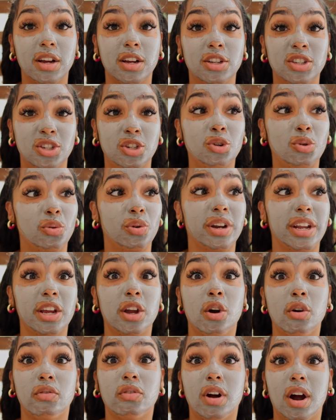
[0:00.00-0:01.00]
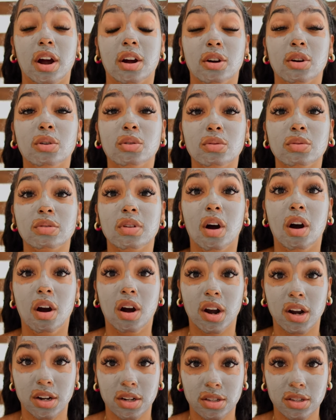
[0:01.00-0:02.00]
stewarding over our own
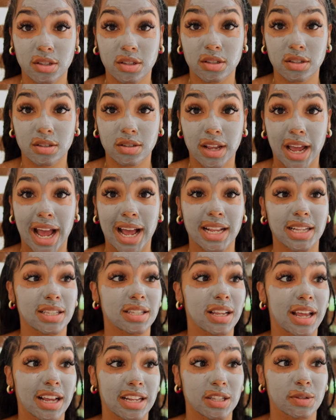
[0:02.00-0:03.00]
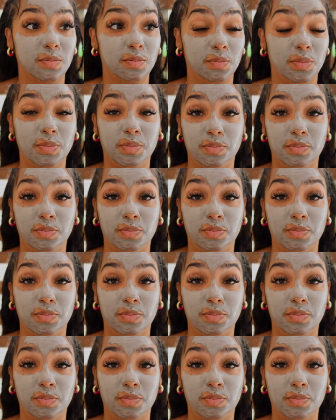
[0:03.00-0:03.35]
hearts as as